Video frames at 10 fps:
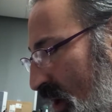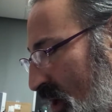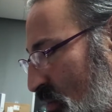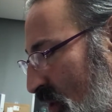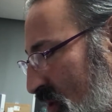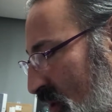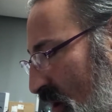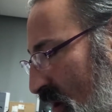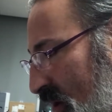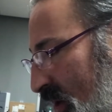and with
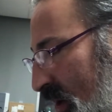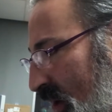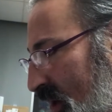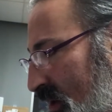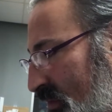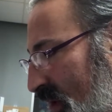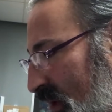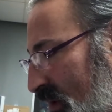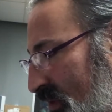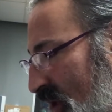God and of
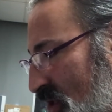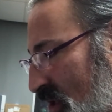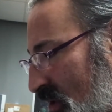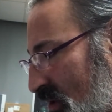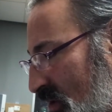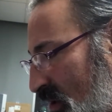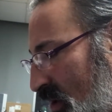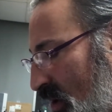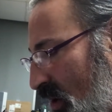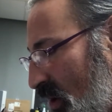elevation.
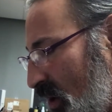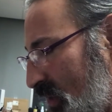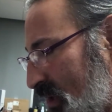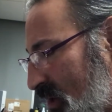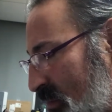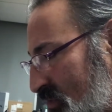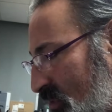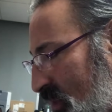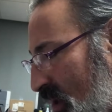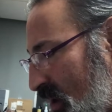All that comes
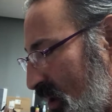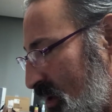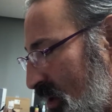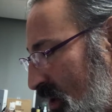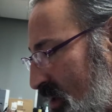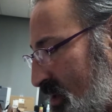from God is